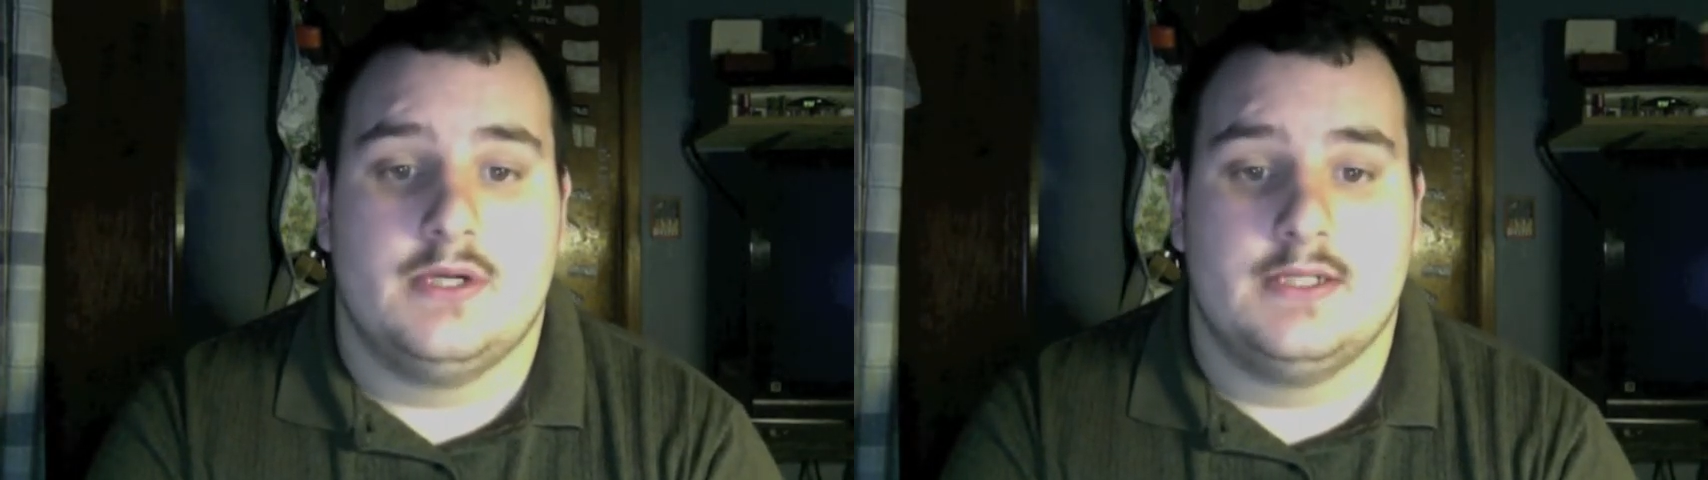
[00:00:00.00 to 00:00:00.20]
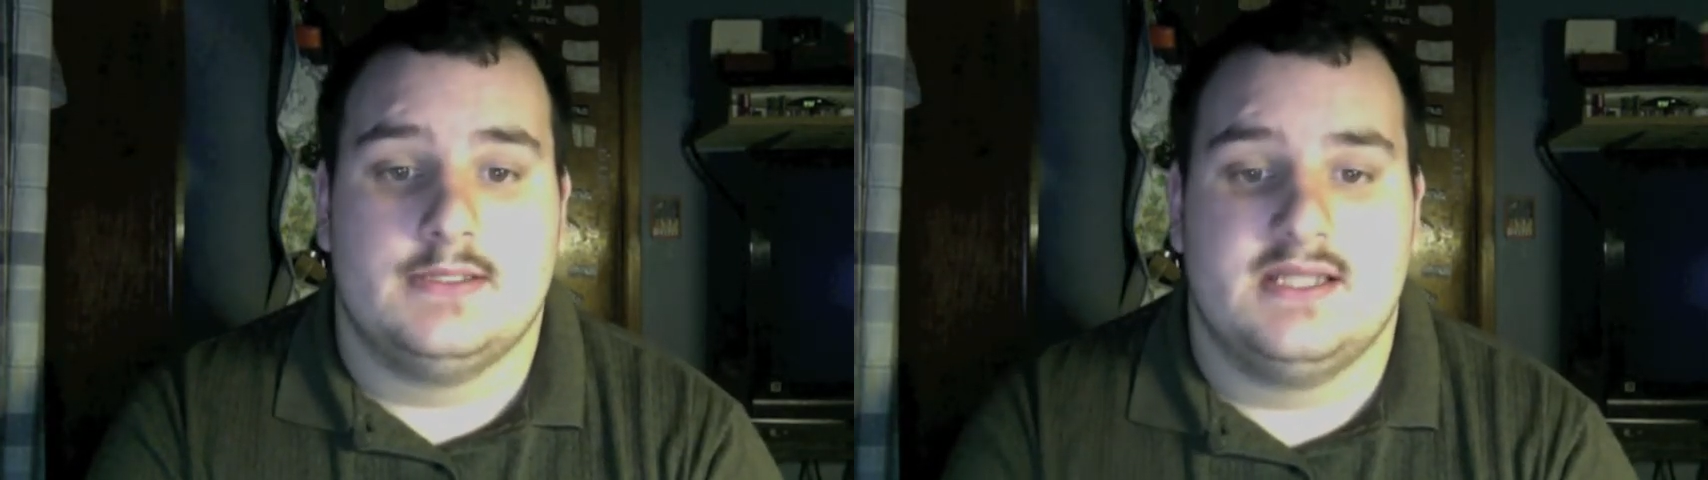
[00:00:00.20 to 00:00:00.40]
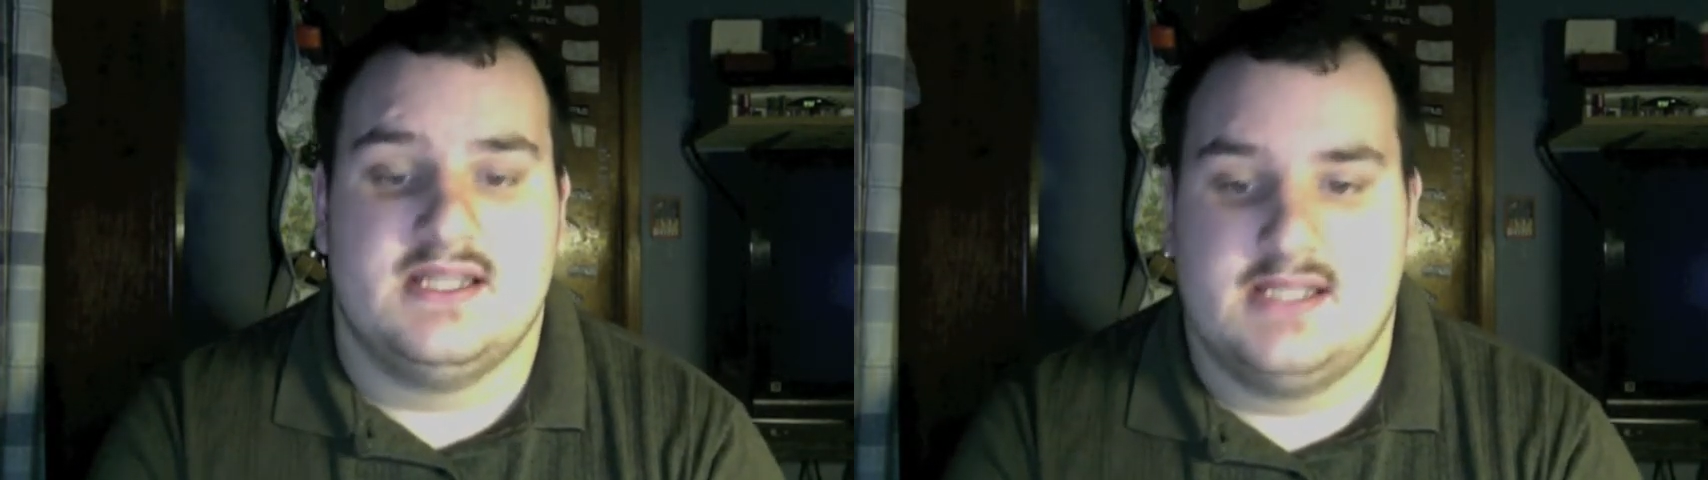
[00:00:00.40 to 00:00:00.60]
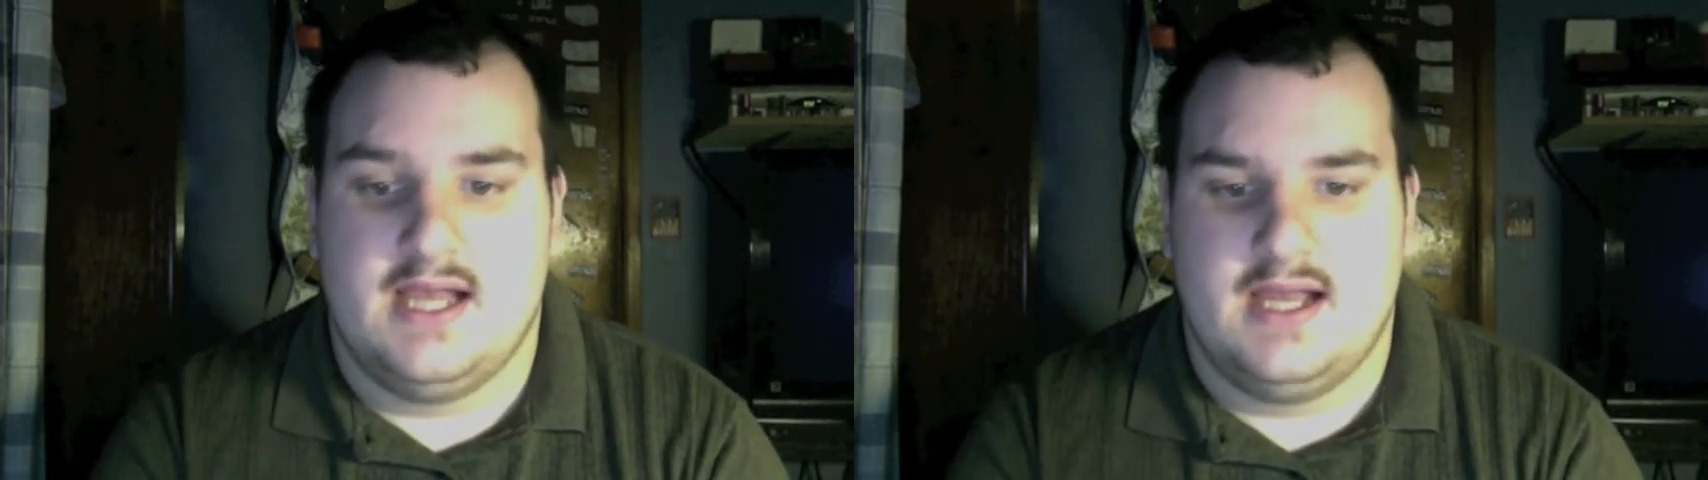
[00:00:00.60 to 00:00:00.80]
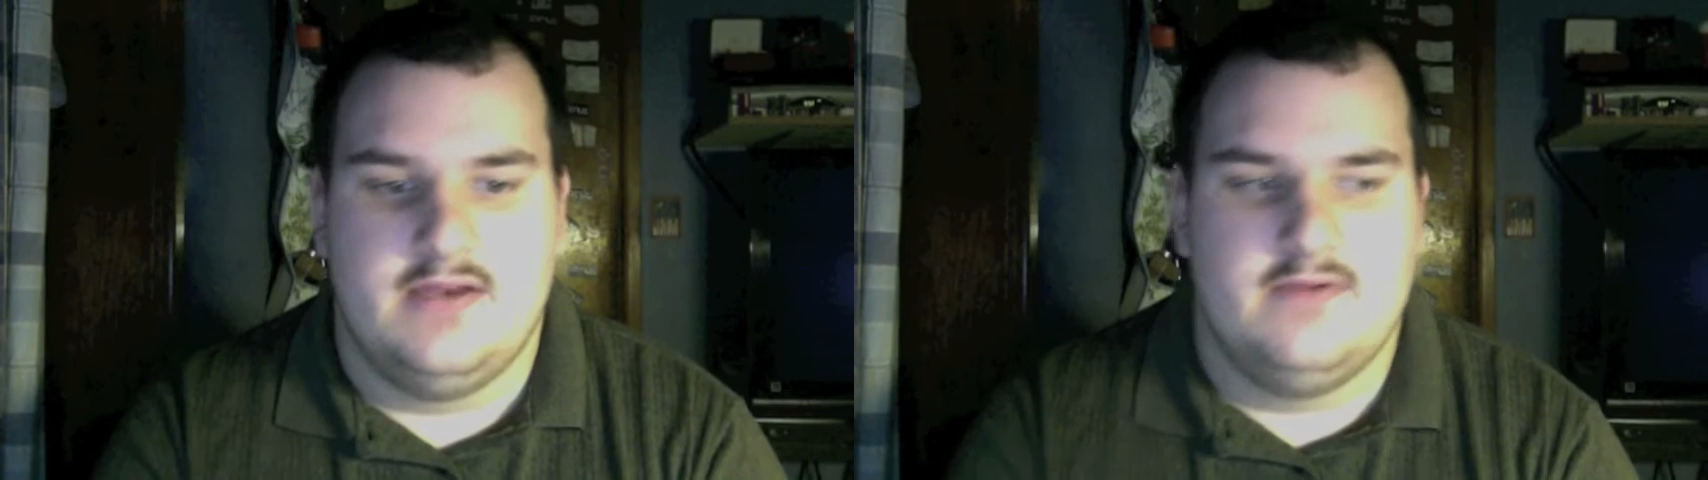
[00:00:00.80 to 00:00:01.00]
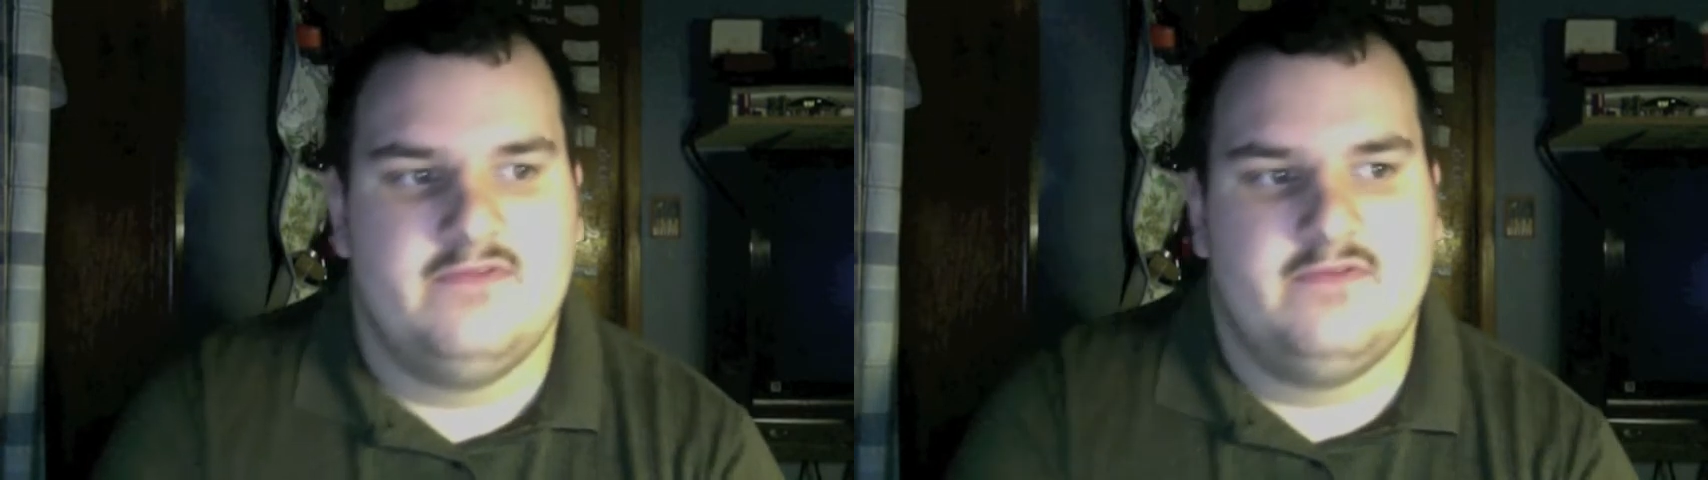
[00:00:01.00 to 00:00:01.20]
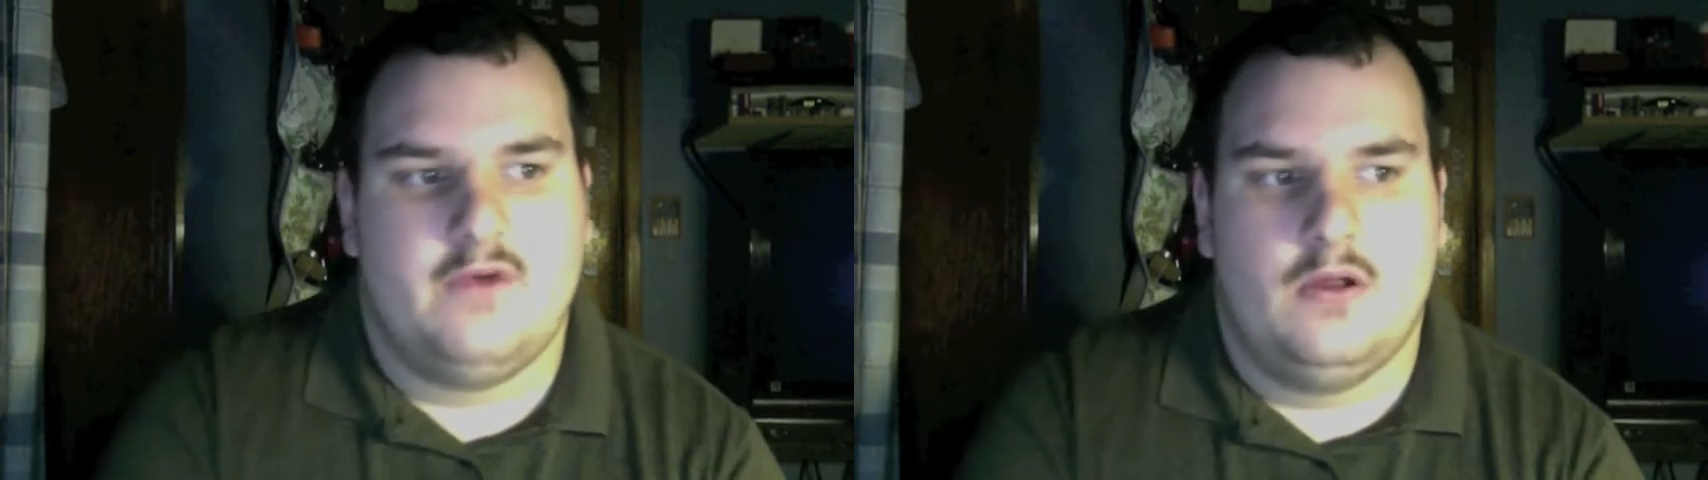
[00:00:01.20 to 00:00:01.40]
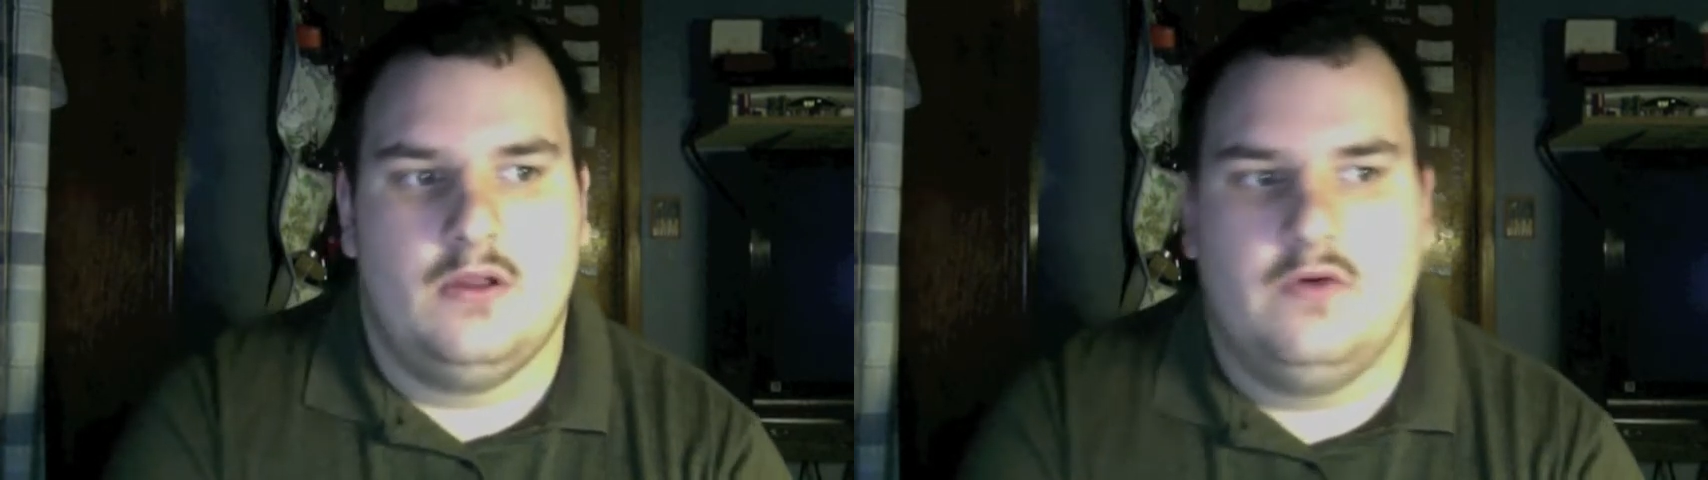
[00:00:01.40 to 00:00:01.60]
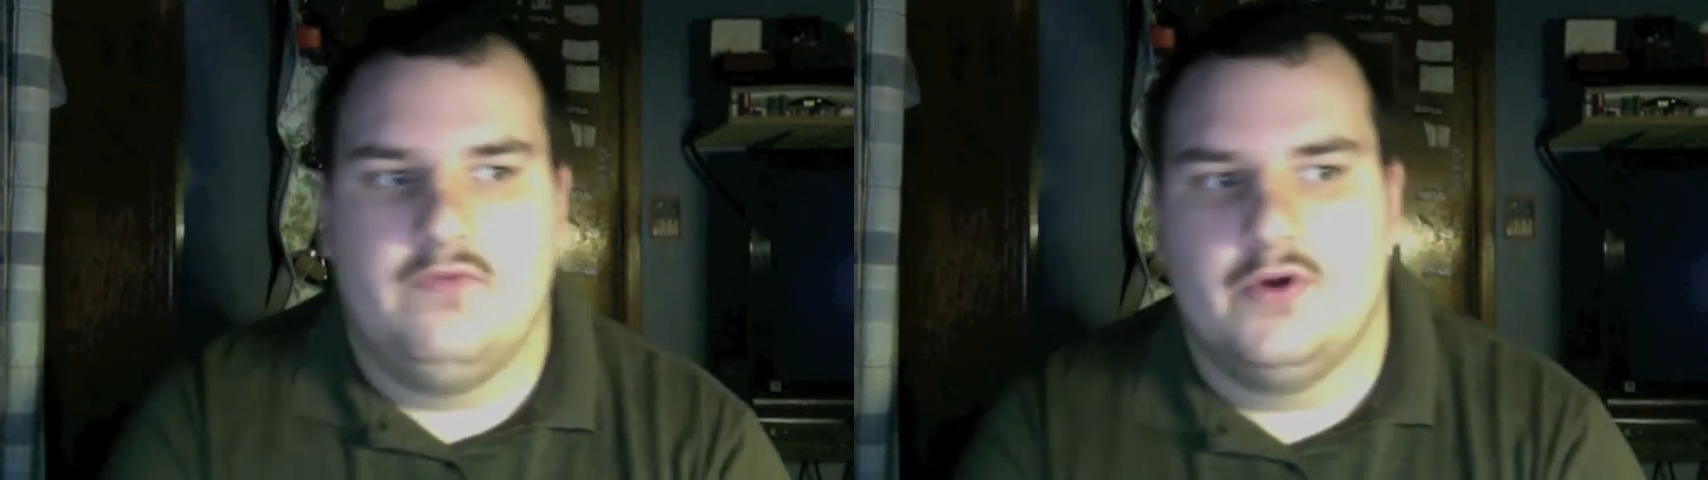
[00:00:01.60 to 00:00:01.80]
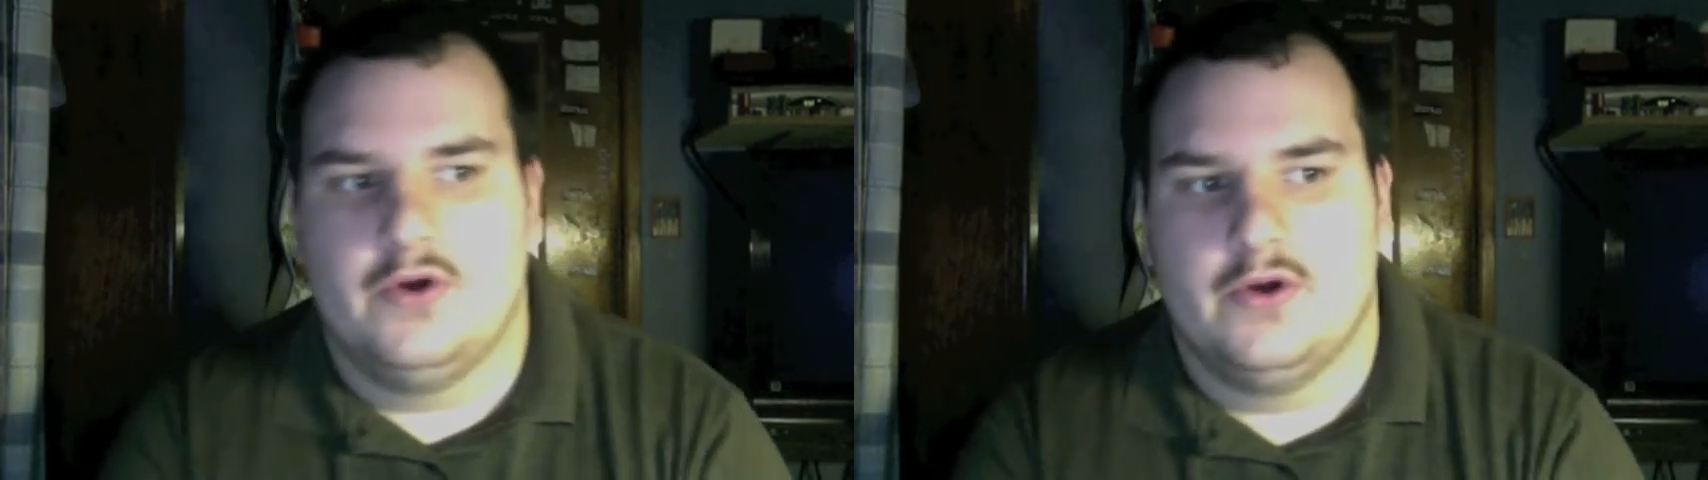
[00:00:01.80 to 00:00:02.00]
it's kind of all
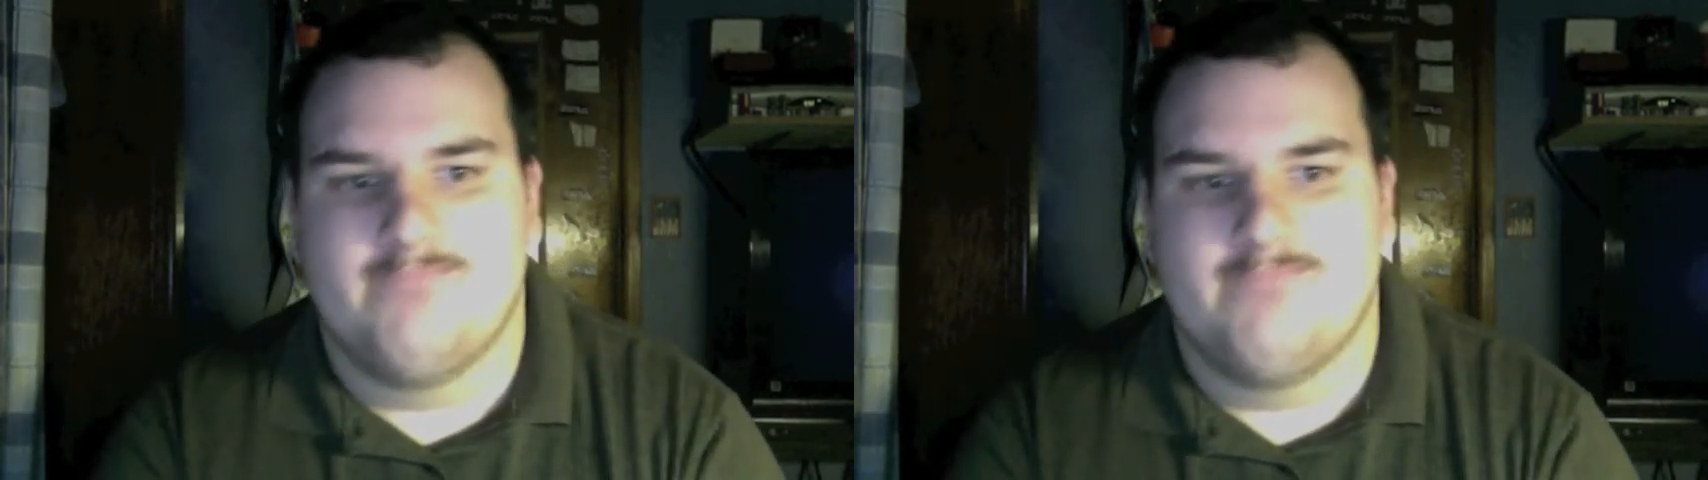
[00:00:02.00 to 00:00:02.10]
over